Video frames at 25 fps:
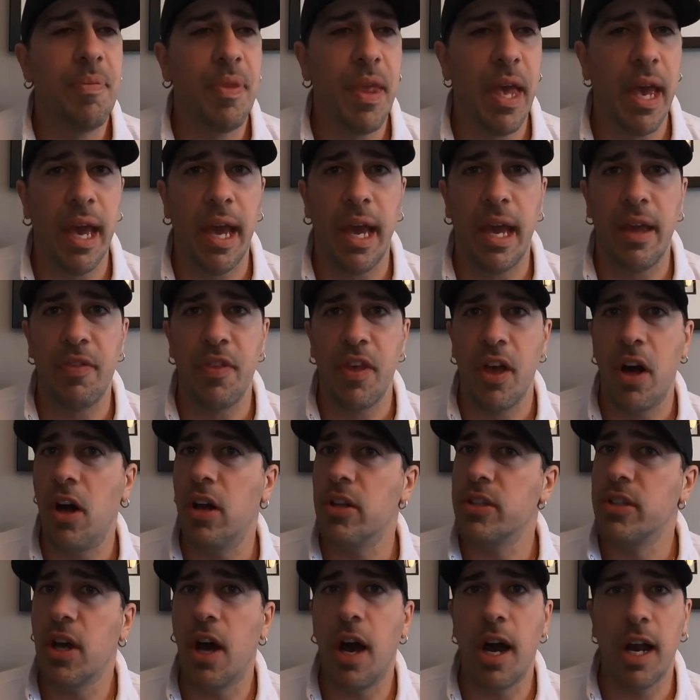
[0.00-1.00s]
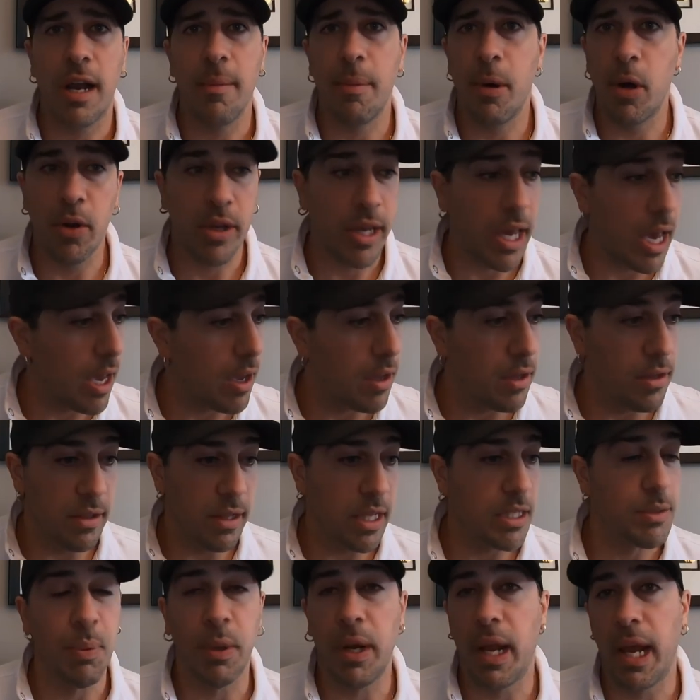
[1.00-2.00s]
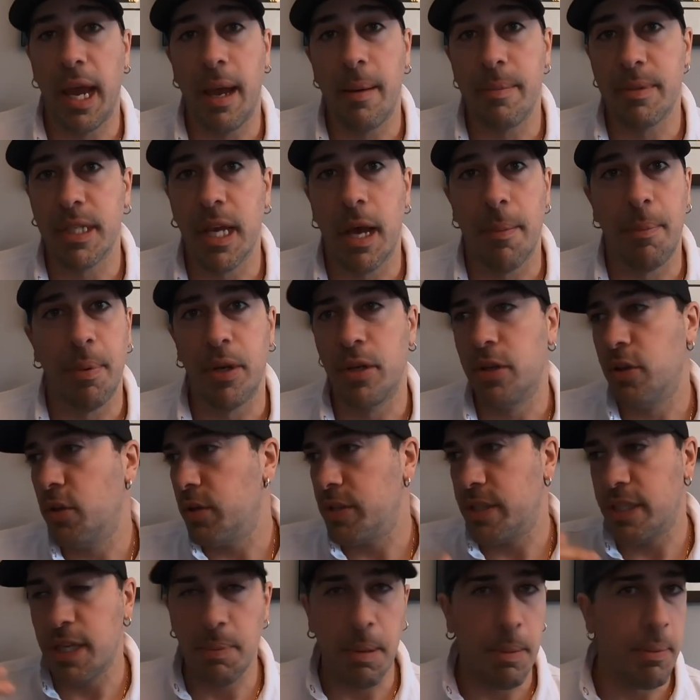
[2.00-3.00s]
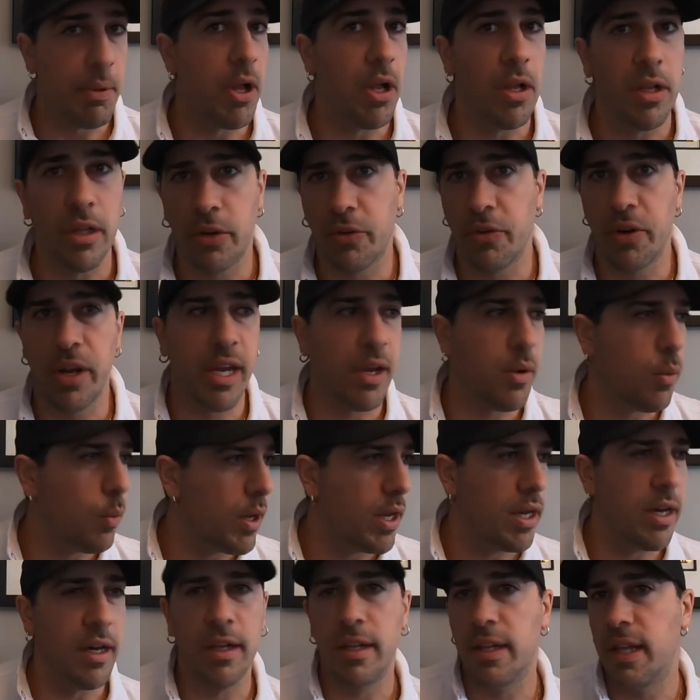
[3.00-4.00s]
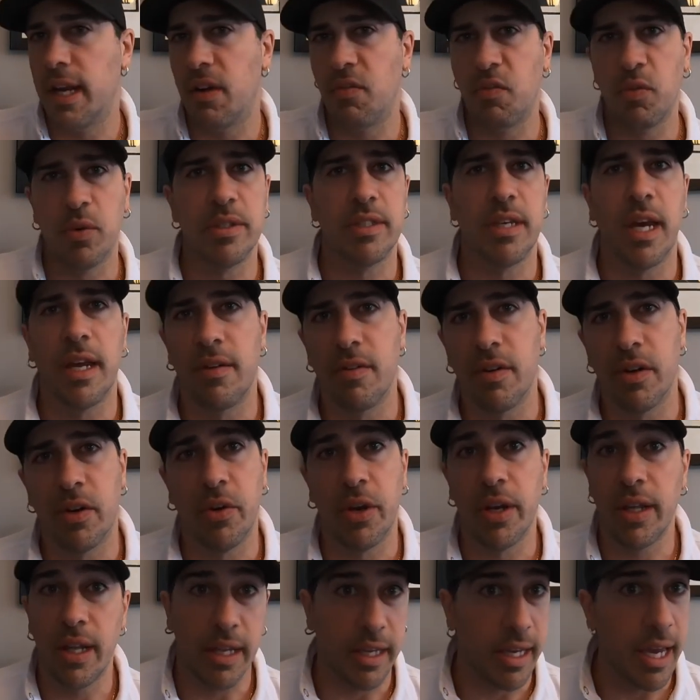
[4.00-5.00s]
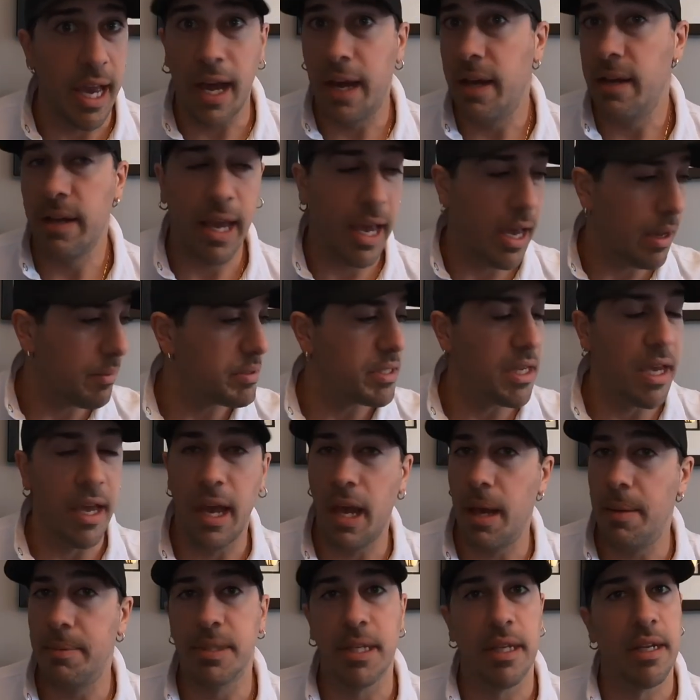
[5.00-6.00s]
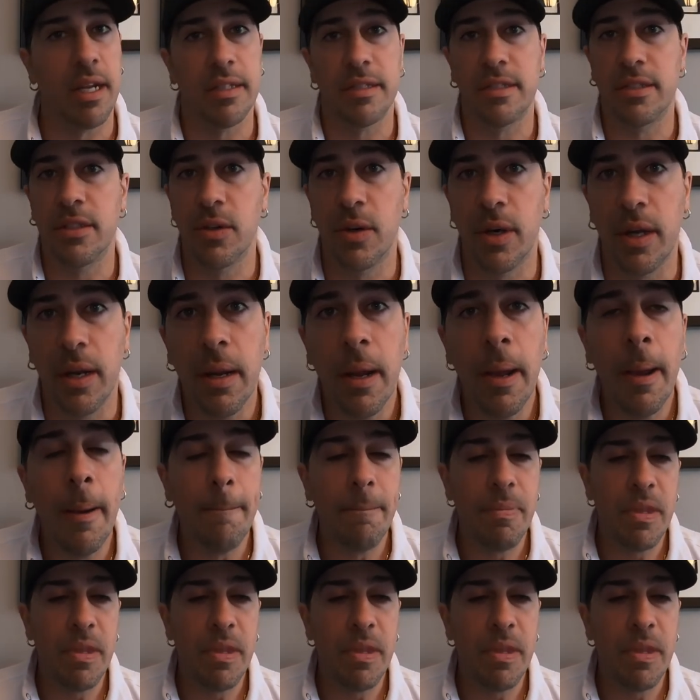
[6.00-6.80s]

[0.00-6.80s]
And they all talk about, okay, let's put Hams up. And you see people all agreeing, Will, and everyone's kind of agreeing, like, yeah, Hamza, let's do it.